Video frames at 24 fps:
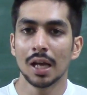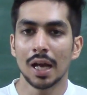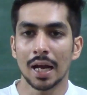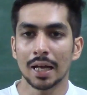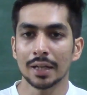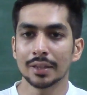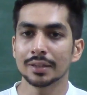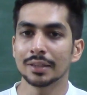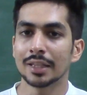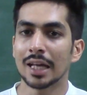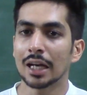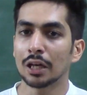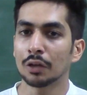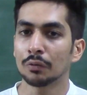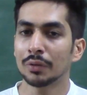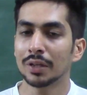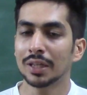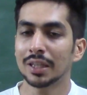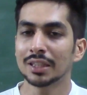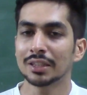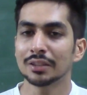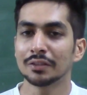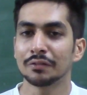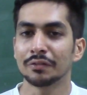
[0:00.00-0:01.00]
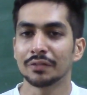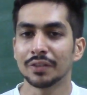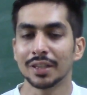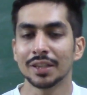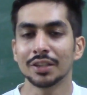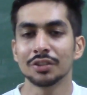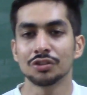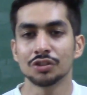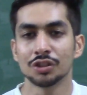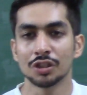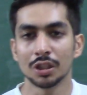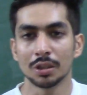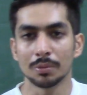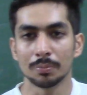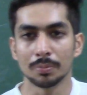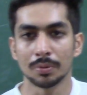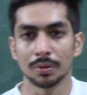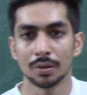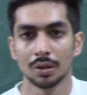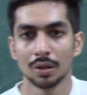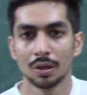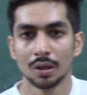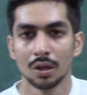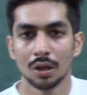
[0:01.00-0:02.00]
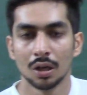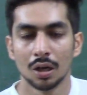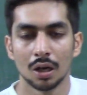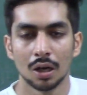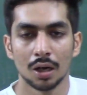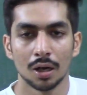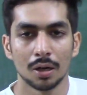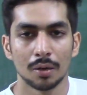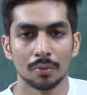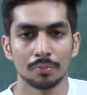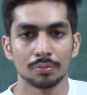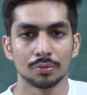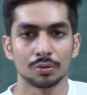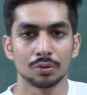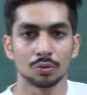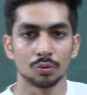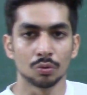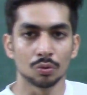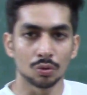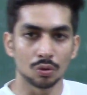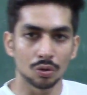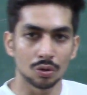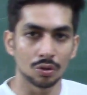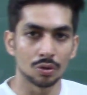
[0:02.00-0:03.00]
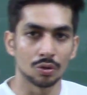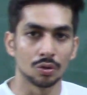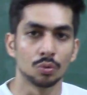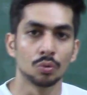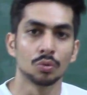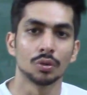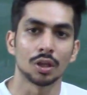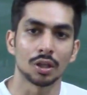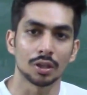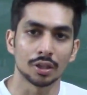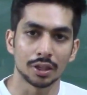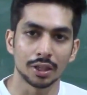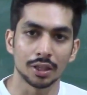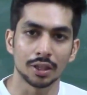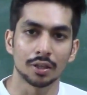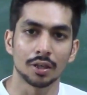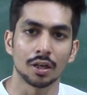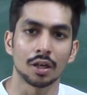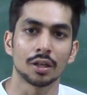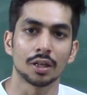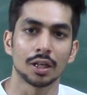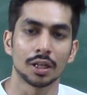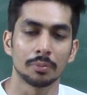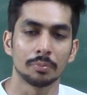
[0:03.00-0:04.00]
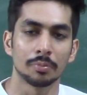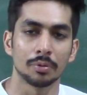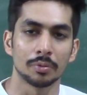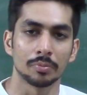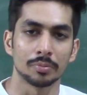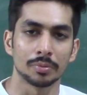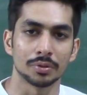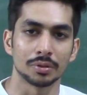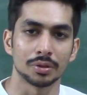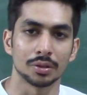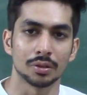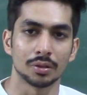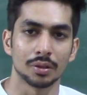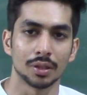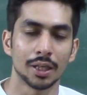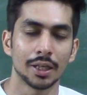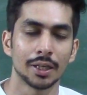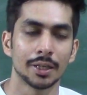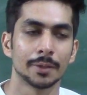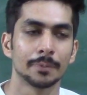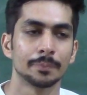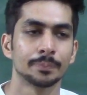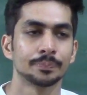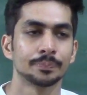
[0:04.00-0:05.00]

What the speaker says: and that way it is very cheap to do drug repurposing, right?